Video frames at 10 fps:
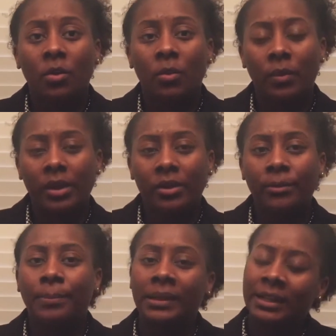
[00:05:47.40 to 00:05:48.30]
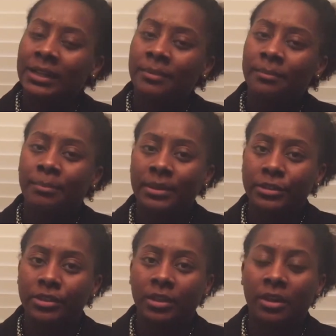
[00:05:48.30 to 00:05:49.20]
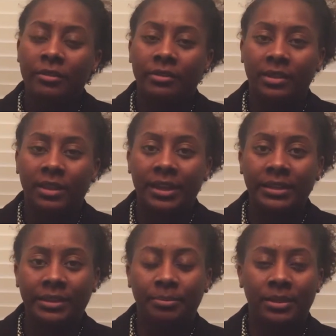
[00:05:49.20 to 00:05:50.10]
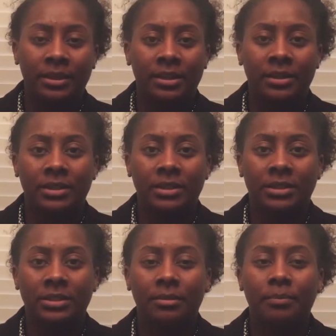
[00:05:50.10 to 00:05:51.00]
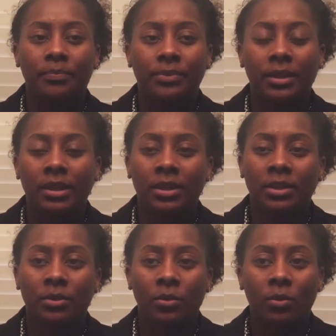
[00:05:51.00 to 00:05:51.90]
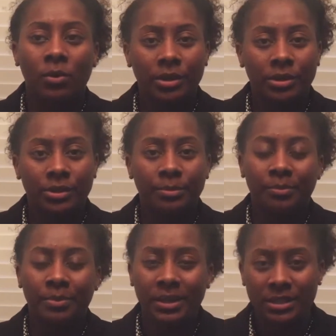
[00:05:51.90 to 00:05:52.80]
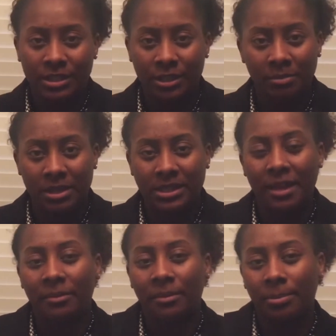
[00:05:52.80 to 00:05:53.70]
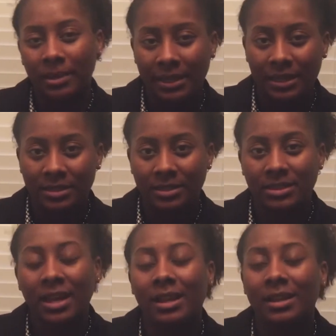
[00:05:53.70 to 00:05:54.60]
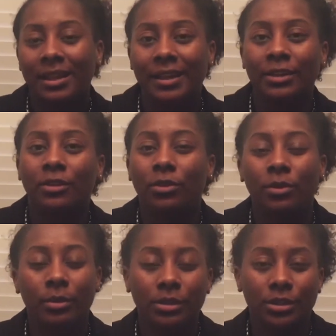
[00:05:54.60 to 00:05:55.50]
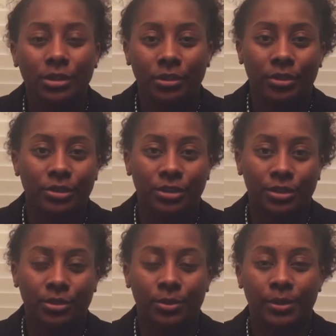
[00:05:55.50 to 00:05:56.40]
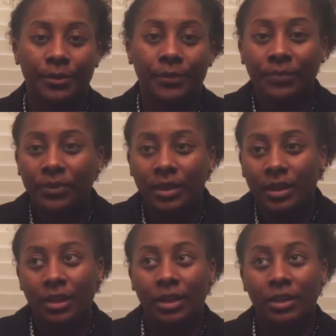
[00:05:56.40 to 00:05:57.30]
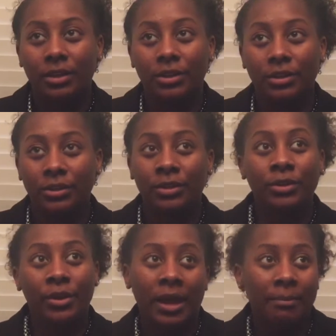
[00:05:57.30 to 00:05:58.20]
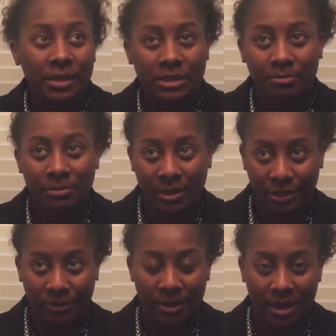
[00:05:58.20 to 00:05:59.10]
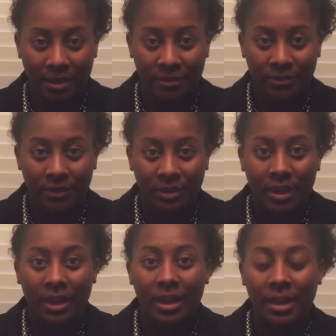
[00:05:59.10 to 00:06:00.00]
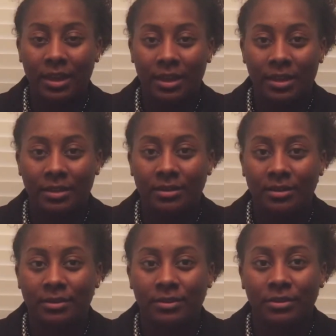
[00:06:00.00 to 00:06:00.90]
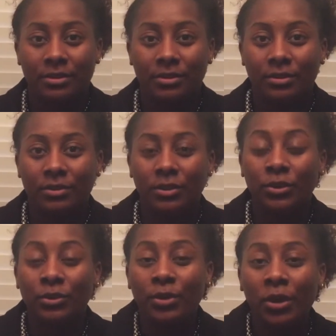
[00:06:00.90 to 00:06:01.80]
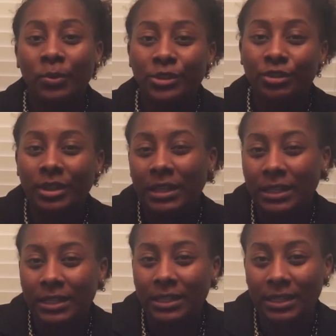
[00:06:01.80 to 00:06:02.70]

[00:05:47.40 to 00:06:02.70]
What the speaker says: Well, planning and budgeting are relating because in order to budget, you must have a plan. It's kind of like going to the grocery store. You know how much money you have, and you know what you need to